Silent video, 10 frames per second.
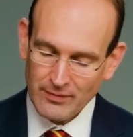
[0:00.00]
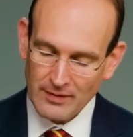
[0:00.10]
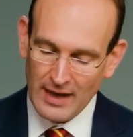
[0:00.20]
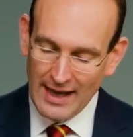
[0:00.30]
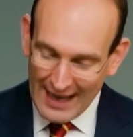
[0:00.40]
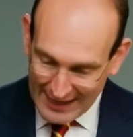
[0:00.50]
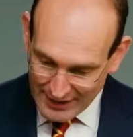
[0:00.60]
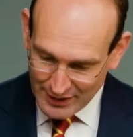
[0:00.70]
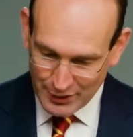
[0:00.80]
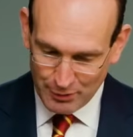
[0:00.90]
I
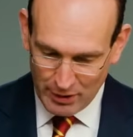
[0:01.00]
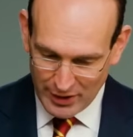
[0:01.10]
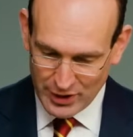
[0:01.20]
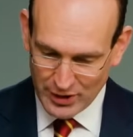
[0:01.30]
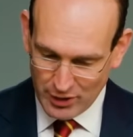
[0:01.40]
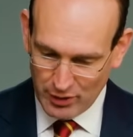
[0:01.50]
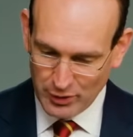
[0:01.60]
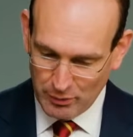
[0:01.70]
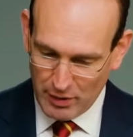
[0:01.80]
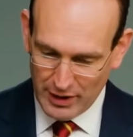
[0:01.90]
hated the righteous God
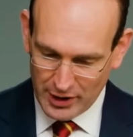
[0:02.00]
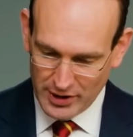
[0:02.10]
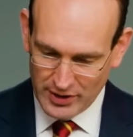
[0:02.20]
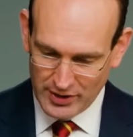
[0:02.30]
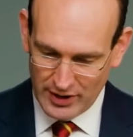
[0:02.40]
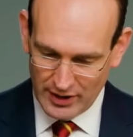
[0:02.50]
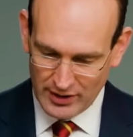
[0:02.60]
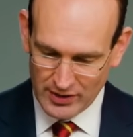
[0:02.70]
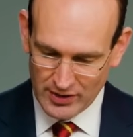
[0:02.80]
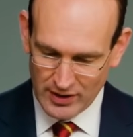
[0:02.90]
who punishes
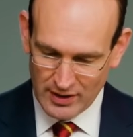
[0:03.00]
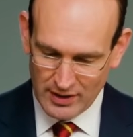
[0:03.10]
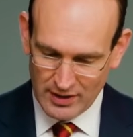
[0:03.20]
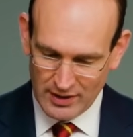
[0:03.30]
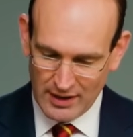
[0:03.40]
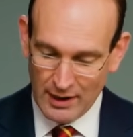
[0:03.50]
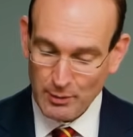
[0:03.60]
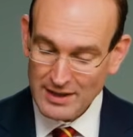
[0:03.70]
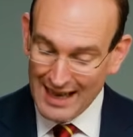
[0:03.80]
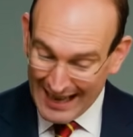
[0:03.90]
sinners. I
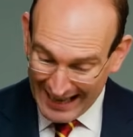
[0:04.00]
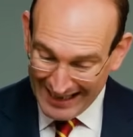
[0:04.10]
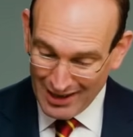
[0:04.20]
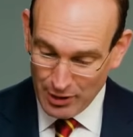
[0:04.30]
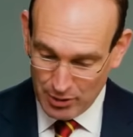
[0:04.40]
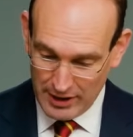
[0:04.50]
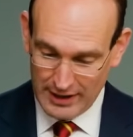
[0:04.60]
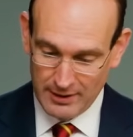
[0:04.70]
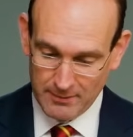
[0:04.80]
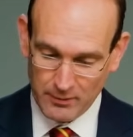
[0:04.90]
was
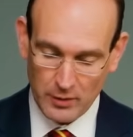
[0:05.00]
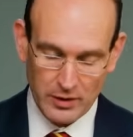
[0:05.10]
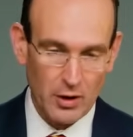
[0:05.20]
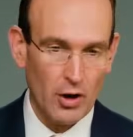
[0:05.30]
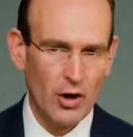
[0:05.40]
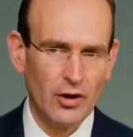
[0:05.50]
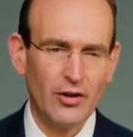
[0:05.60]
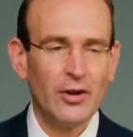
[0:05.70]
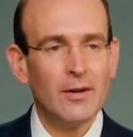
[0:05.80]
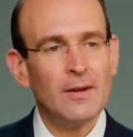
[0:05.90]
angry with God
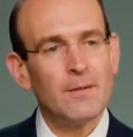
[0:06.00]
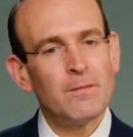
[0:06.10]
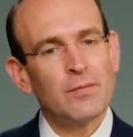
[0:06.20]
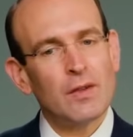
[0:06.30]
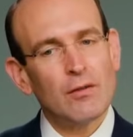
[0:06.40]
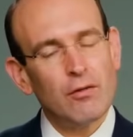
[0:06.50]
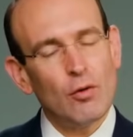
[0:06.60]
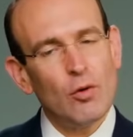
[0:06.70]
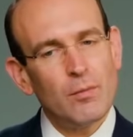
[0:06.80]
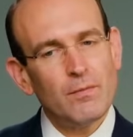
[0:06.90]

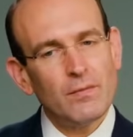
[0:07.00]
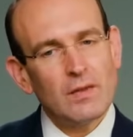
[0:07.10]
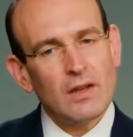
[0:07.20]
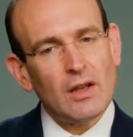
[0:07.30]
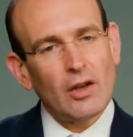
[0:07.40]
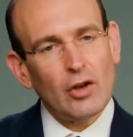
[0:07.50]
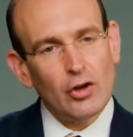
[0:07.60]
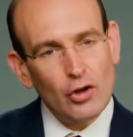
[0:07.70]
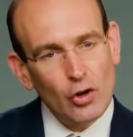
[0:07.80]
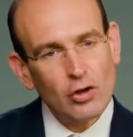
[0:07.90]
for
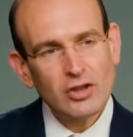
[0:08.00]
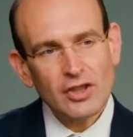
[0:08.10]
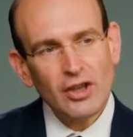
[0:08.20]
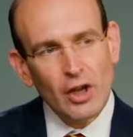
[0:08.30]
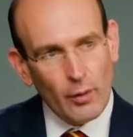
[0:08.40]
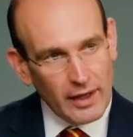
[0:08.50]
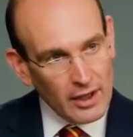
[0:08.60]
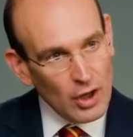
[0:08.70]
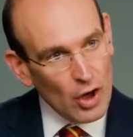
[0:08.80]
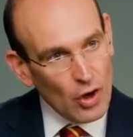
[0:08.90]
not knowing
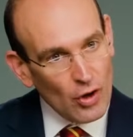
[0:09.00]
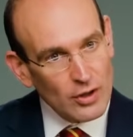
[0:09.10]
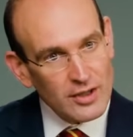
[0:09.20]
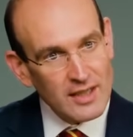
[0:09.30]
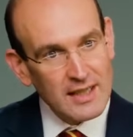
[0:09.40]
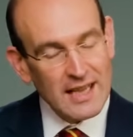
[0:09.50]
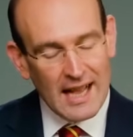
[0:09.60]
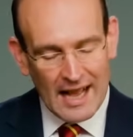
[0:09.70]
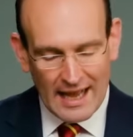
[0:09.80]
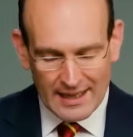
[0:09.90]
God
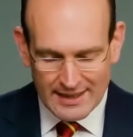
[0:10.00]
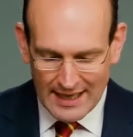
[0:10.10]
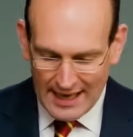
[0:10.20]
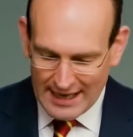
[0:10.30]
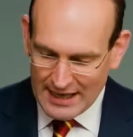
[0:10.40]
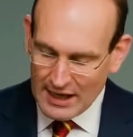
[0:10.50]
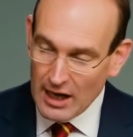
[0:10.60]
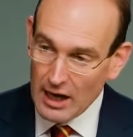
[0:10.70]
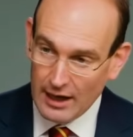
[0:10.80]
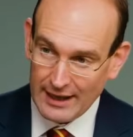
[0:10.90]
as a
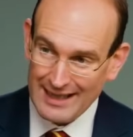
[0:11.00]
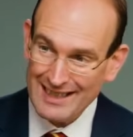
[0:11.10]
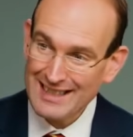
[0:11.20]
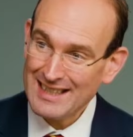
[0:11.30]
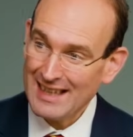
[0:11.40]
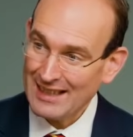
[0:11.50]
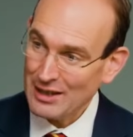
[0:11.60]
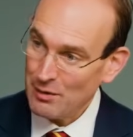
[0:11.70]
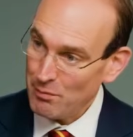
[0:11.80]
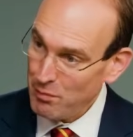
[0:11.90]
kind and
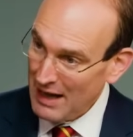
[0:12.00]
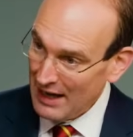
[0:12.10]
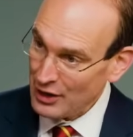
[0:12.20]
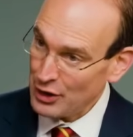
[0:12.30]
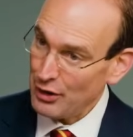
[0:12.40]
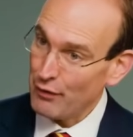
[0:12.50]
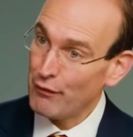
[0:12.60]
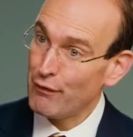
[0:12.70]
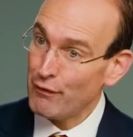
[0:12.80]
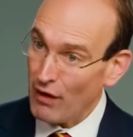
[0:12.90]
compassionate
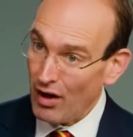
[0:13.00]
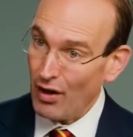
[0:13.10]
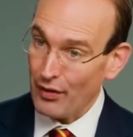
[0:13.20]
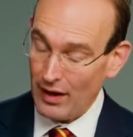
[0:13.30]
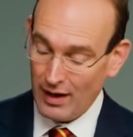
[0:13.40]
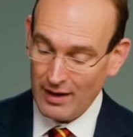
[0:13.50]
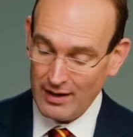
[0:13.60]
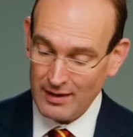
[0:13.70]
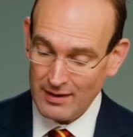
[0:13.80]
father,